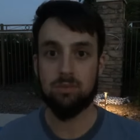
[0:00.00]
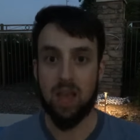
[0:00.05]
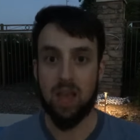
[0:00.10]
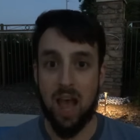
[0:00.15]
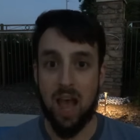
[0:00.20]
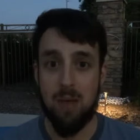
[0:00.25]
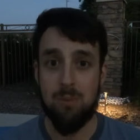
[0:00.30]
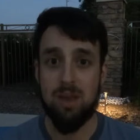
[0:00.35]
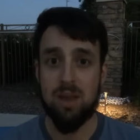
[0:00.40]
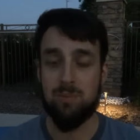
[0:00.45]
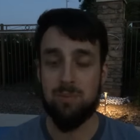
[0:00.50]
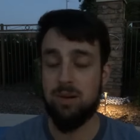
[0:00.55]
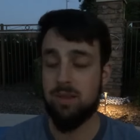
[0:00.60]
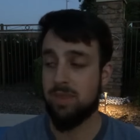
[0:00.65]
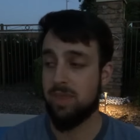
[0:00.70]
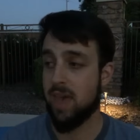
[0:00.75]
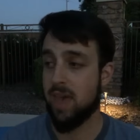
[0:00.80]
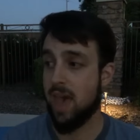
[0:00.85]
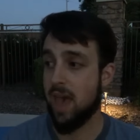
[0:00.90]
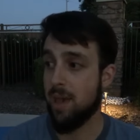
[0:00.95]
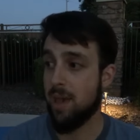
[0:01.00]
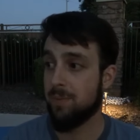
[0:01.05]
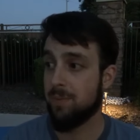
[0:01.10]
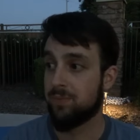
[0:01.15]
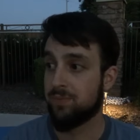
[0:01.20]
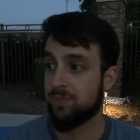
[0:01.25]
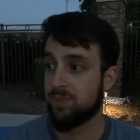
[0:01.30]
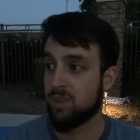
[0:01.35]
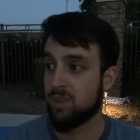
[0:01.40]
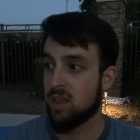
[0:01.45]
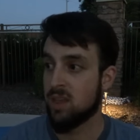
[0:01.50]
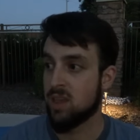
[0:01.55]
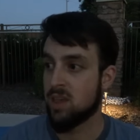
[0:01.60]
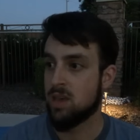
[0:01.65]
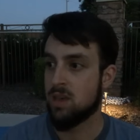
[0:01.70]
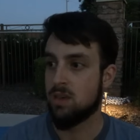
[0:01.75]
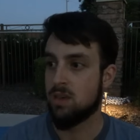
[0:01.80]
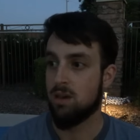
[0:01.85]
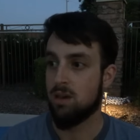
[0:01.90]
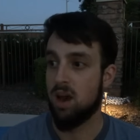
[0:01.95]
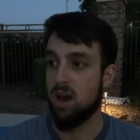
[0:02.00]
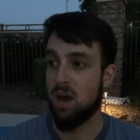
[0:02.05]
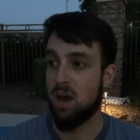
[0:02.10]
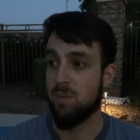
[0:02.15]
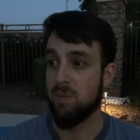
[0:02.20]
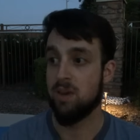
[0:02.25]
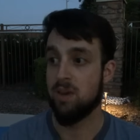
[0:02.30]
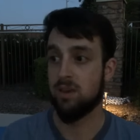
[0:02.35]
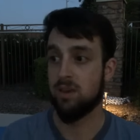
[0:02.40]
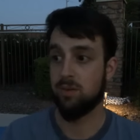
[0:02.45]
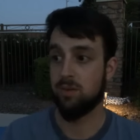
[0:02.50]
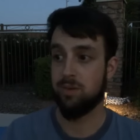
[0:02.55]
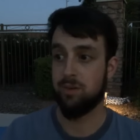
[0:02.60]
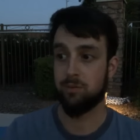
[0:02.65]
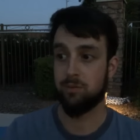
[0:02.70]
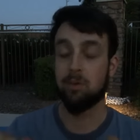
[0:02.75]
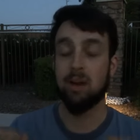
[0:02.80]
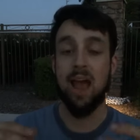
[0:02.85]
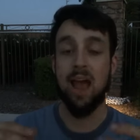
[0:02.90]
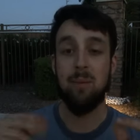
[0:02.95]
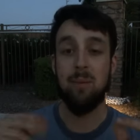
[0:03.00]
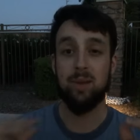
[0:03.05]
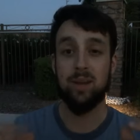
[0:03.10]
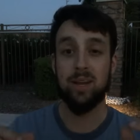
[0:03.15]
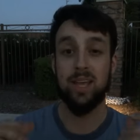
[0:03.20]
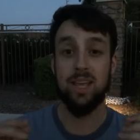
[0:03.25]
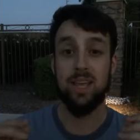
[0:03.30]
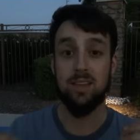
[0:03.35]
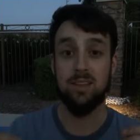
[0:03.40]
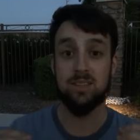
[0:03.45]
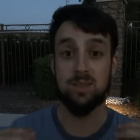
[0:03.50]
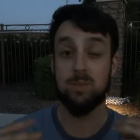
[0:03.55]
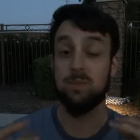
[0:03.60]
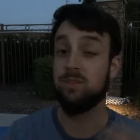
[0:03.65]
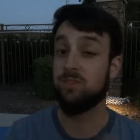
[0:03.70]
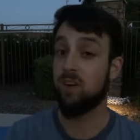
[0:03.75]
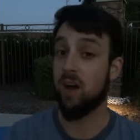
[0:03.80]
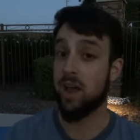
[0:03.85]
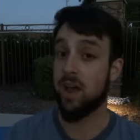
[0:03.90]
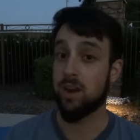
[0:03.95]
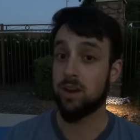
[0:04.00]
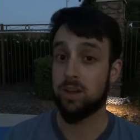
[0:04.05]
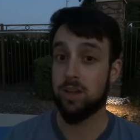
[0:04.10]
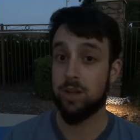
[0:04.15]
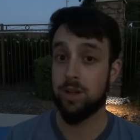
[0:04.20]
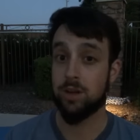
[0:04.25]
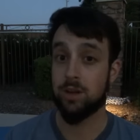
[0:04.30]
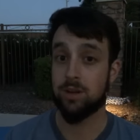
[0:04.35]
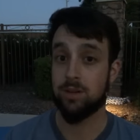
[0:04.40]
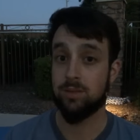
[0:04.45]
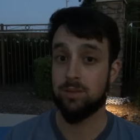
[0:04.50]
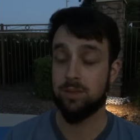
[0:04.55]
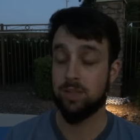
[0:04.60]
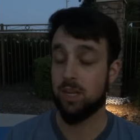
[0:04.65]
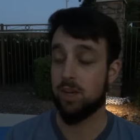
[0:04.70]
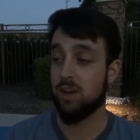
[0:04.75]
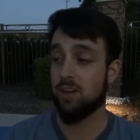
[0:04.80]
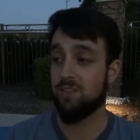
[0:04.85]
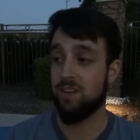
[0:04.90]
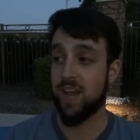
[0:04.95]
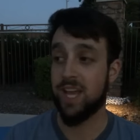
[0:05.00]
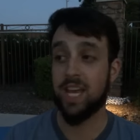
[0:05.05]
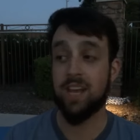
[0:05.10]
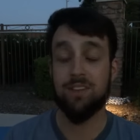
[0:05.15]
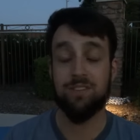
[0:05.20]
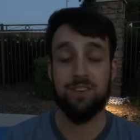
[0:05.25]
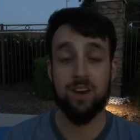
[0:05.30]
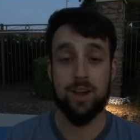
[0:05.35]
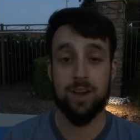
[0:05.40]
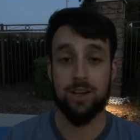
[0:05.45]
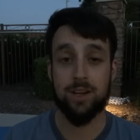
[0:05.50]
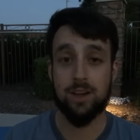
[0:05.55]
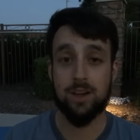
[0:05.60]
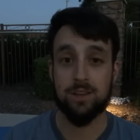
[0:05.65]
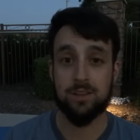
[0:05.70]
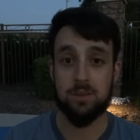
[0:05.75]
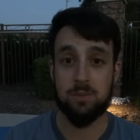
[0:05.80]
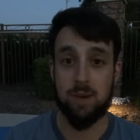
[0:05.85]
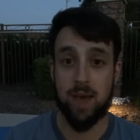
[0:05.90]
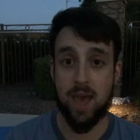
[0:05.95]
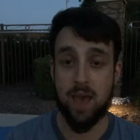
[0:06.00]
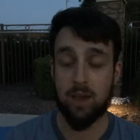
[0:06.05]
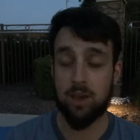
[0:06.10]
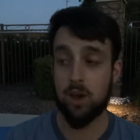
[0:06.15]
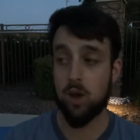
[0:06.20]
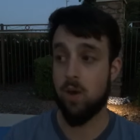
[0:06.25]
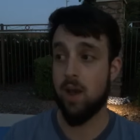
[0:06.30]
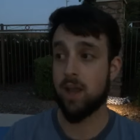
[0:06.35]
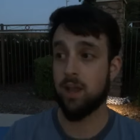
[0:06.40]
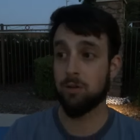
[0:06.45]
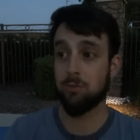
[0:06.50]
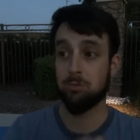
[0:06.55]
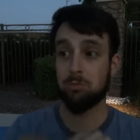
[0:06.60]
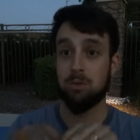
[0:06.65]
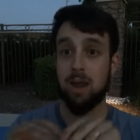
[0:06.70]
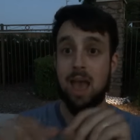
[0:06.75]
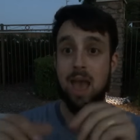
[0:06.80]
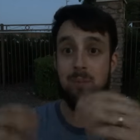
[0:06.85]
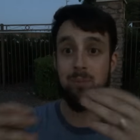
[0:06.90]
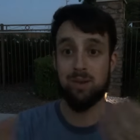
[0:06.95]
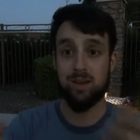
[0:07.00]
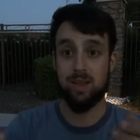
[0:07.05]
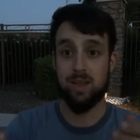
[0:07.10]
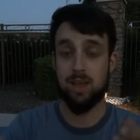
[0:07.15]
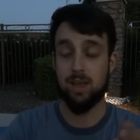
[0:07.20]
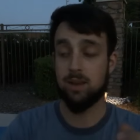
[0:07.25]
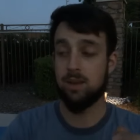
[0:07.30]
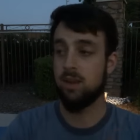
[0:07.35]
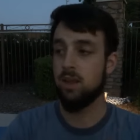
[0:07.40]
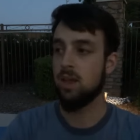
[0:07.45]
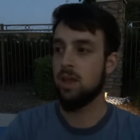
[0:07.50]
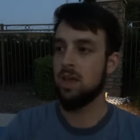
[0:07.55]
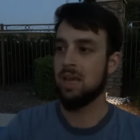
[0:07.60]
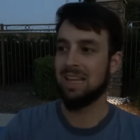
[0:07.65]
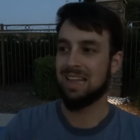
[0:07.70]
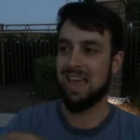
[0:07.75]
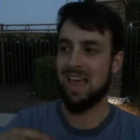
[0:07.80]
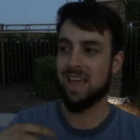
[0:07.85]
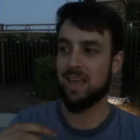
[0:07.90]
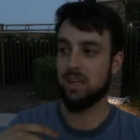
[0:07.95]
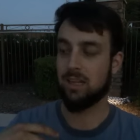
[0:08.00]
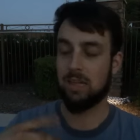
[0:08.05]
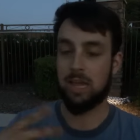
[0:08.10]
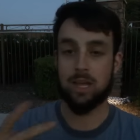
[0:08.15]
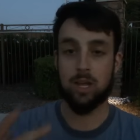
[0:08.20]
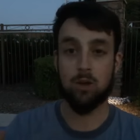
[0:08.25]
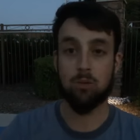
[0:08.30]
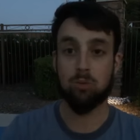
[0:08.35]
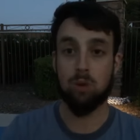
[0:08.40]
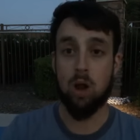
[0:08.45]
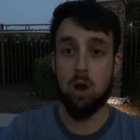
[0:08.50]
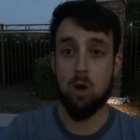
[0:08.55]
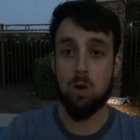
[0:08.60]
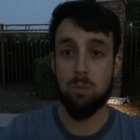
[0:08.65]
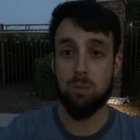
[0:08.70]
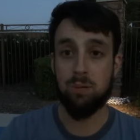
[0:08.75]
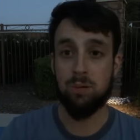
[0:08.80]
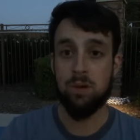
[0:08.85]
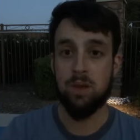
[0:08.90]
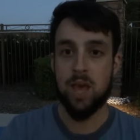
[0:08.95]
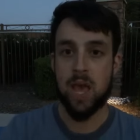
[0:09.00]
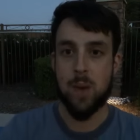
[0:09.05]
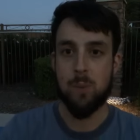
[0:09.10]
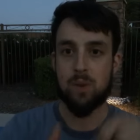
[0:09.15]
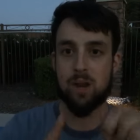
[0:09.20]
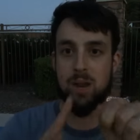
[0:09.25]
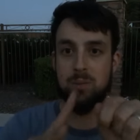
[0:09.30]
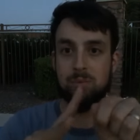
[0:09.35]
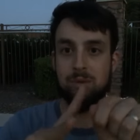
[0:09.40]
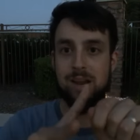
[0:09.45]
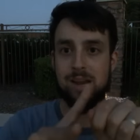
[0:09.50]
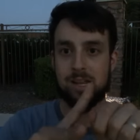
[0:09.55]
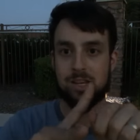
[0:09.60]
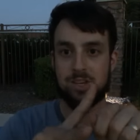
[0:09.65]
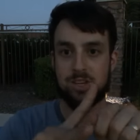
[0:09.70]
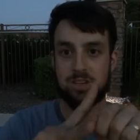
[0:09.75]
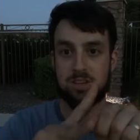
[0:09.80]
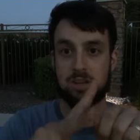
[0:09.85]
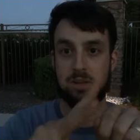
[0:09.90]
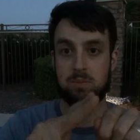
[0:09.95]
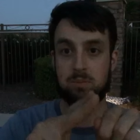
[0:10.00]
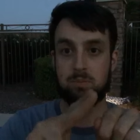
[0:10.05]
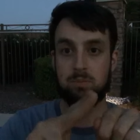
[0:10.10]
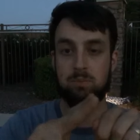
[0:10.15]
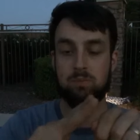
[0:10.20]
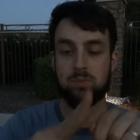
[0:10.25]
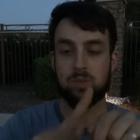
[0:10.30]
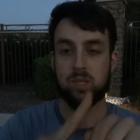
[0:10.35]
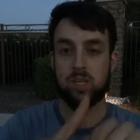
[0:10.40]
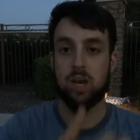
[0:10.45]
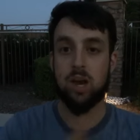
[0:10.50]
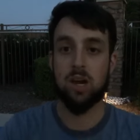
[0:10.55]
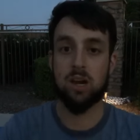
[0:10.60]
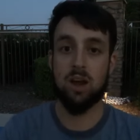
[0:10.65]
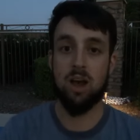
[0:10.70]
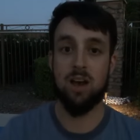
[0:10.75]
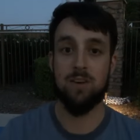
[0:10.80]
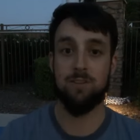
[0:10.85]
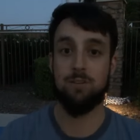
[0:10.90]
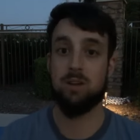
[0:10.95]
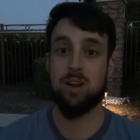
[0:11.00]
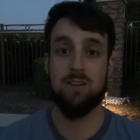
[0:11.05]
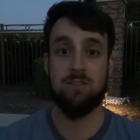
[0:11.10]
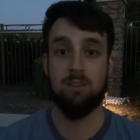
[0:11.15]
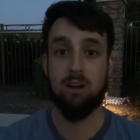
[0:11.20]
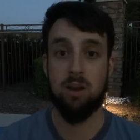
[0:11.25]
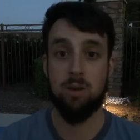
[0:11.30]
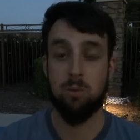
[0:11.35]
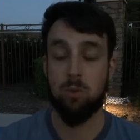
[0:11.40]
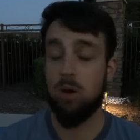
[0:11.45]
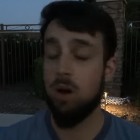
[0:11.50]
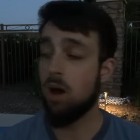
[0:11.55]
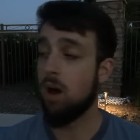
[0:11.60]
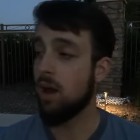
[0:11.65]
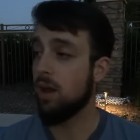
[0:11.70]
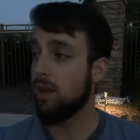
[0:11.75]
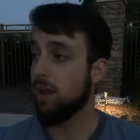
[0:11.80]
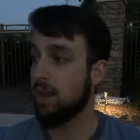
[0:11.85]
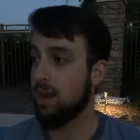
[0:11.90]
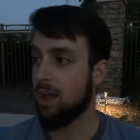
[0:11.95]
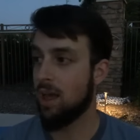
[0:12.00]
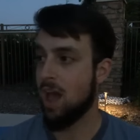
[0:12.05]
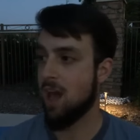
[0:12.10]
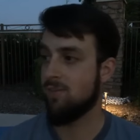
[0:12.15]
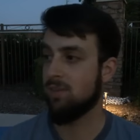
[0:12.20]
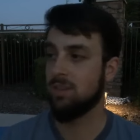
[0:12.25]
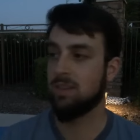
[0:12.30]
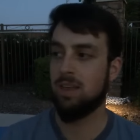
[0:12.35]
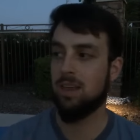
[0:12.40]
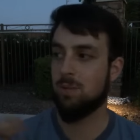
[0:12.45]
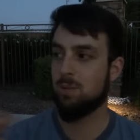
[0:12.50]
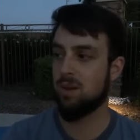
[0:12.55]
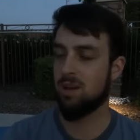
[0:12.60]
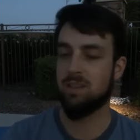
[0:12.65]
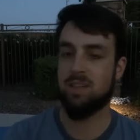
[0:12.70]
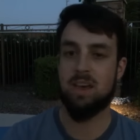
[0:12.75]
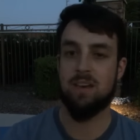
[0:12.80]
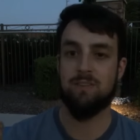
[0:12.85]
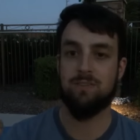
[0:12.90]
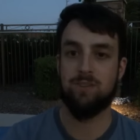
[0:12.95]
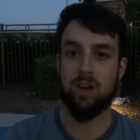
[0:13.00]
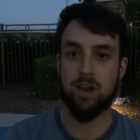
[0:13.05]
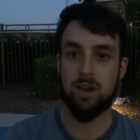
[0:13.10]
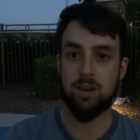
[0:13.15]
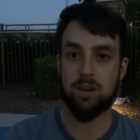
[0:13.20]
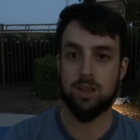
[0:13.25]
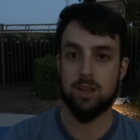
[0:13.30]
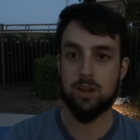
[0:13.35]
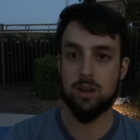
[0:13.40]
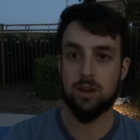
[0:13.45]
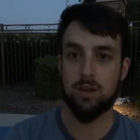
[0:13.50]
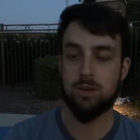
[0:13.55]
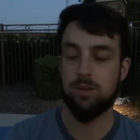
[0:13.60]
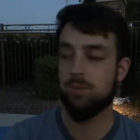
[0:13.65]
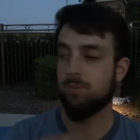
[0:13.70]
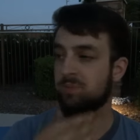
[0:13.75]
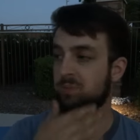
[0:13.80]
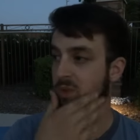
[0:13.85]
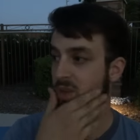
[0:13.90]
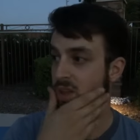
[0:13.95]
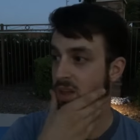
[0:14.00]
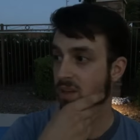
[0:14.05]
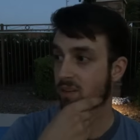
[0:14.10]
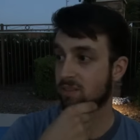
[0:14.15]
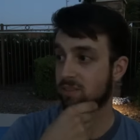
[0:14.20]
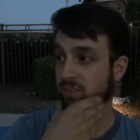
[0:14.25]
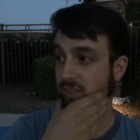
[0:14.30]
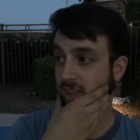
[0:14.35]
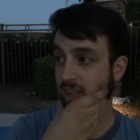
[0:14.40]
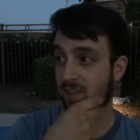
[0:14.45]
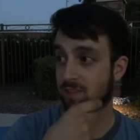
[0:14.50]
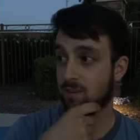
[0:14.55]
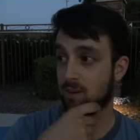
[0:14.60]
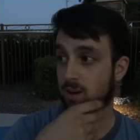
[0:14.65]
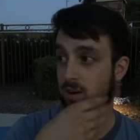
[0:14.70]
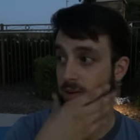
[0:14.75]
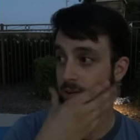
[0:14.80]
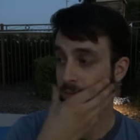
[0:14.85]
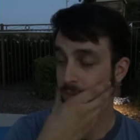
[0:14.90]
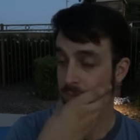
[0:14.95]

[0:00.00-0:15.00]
I might put that, um, wrap it in some fire cured. You know, if I get fire cured tobacco, I could wrap it in like like a rope, and when I'm ready, just cut off whatever I want and I'll have a little bit of that fire cured flavor.